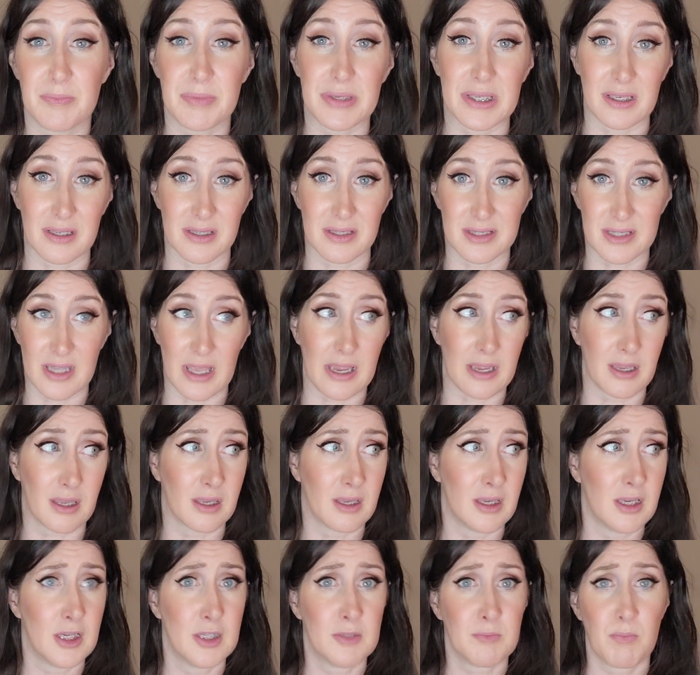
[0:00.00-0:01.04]
because like
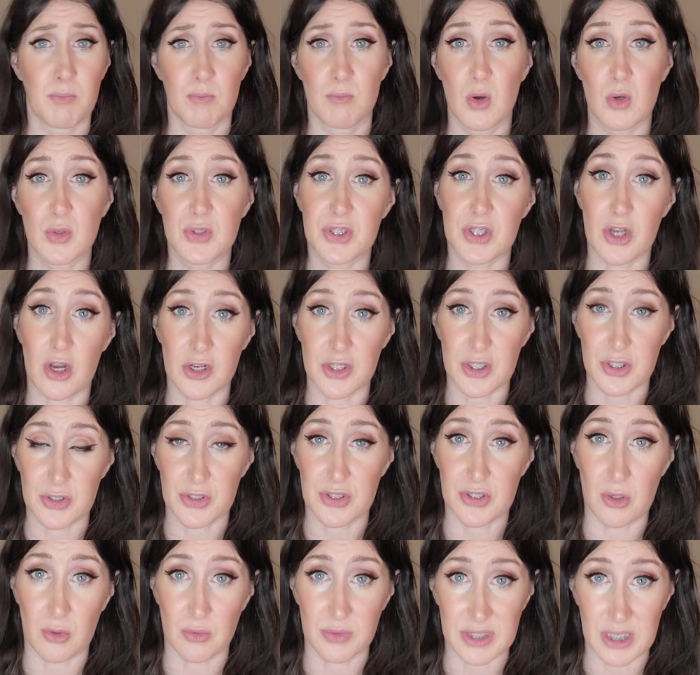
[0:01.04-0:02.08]
most doctors
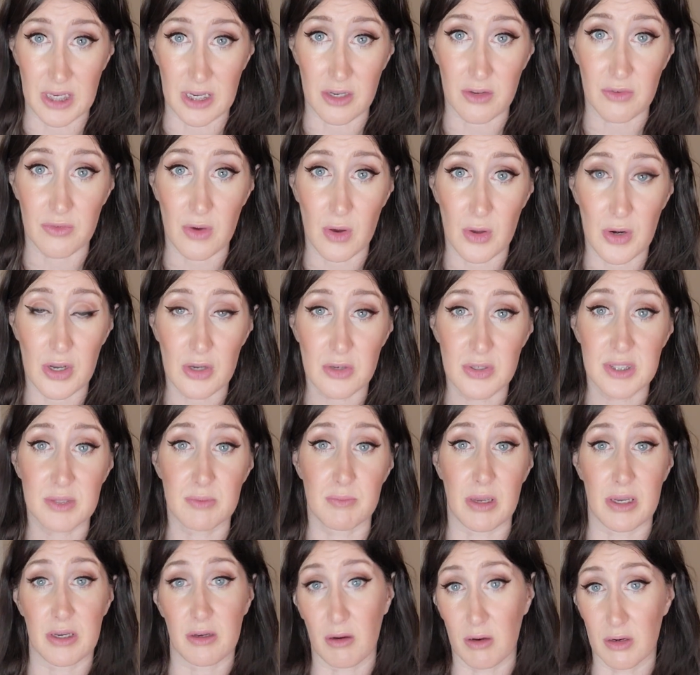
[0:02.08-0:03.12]
don't take photos.
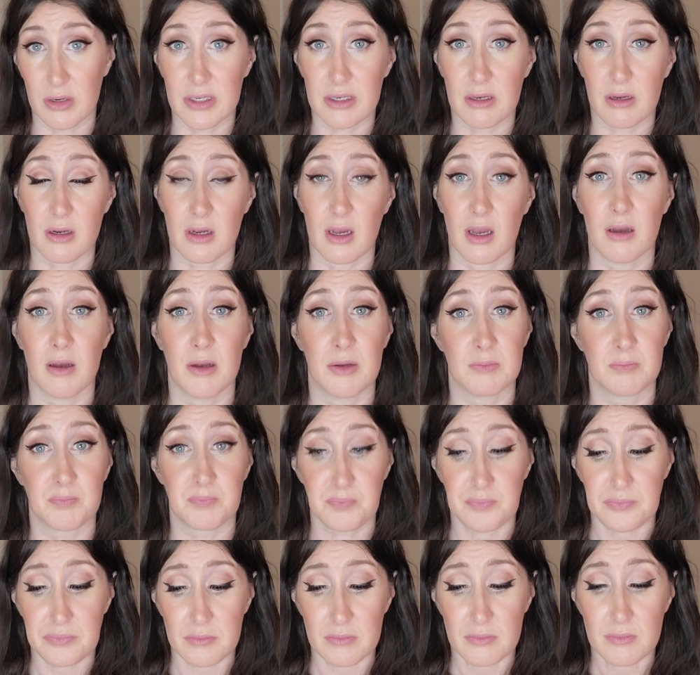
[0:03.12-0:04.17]
My current
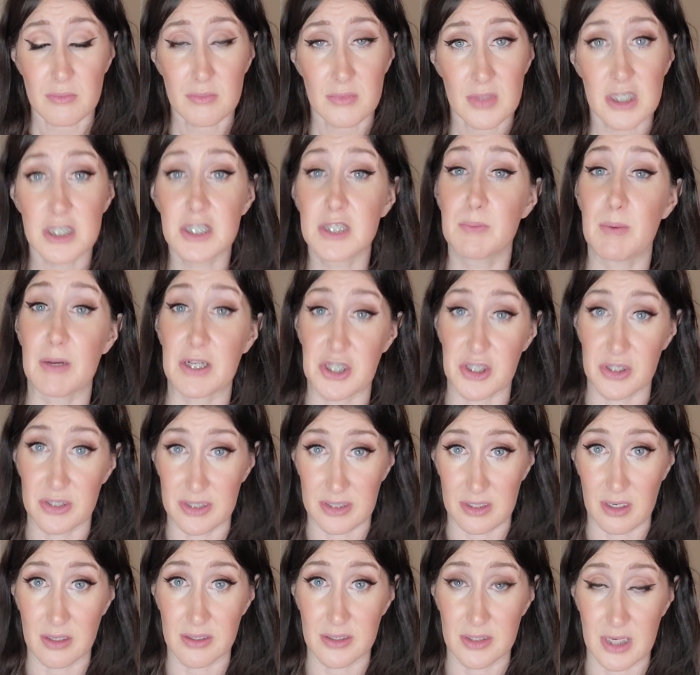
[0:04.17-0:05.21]
specialist
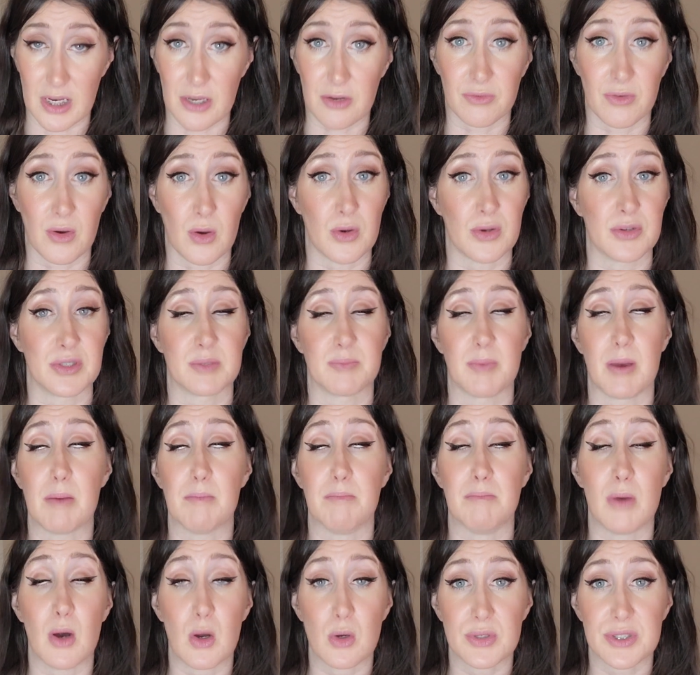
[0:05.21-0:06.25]
does take photos, but
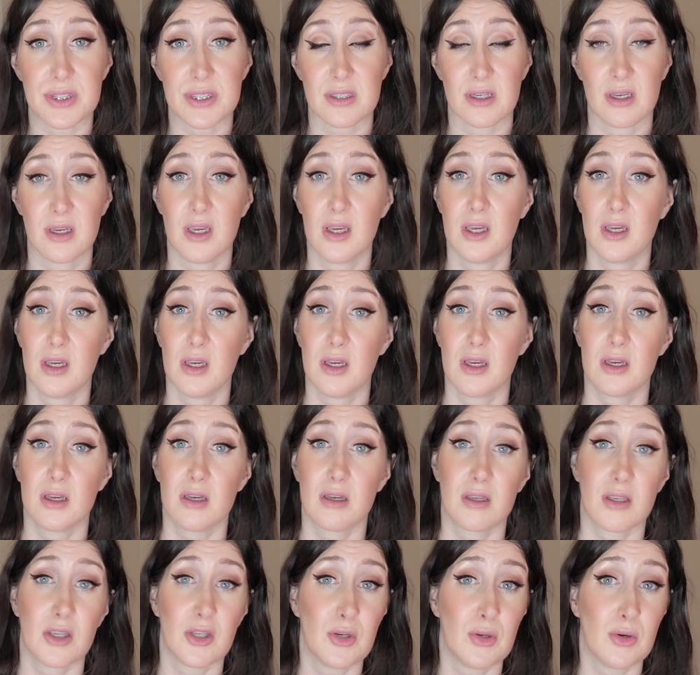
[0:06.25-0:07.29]
most,
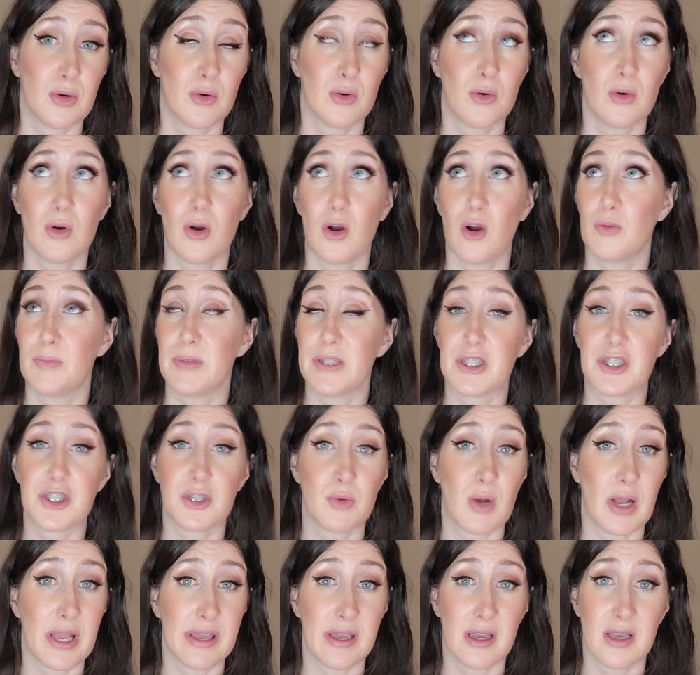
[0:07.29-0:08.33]

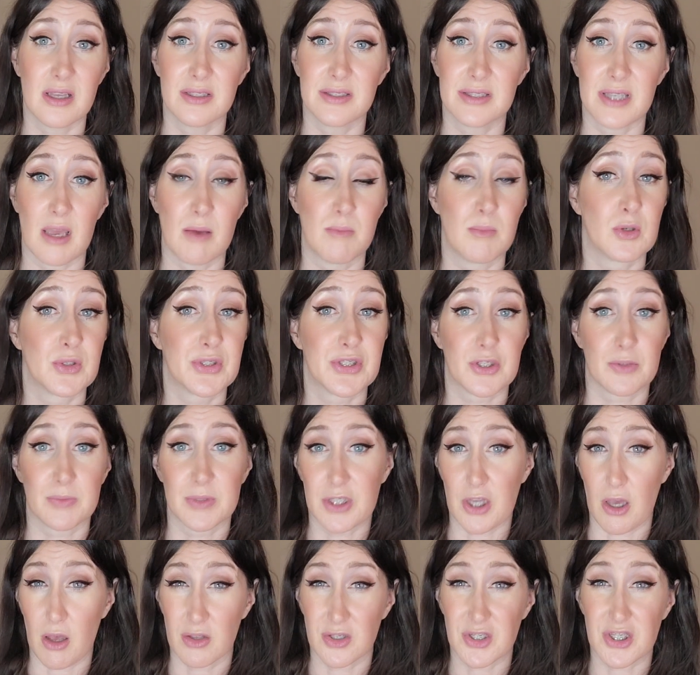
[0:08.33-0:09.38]
OBGYNs and most
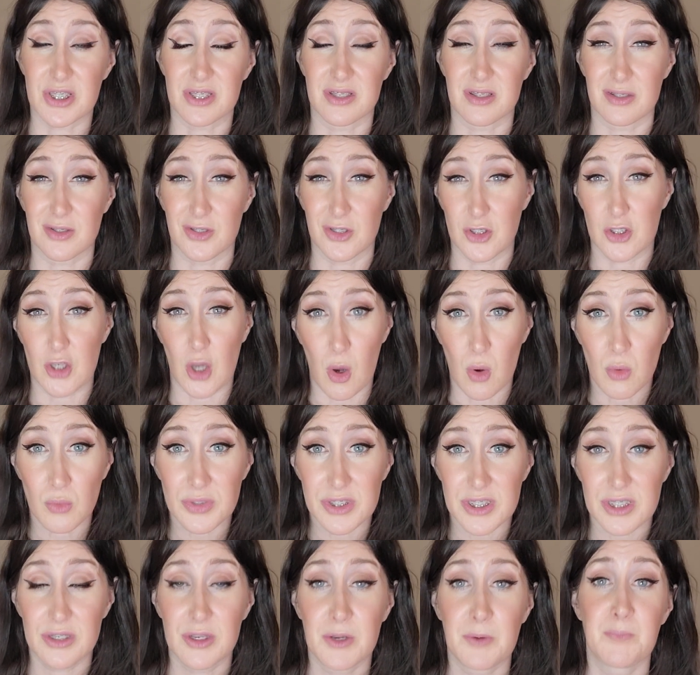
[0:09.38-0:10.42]
dermatologists
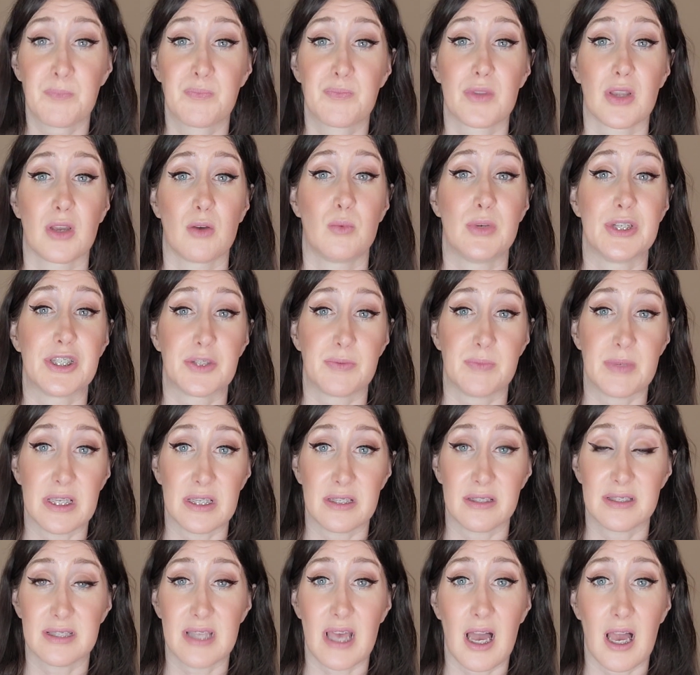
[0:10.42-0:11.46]
don't, which
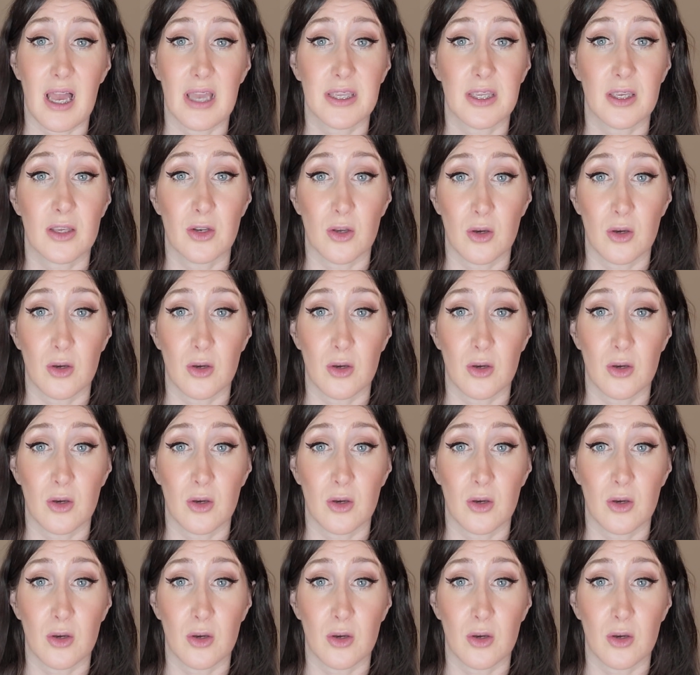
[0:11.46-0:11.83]
means that,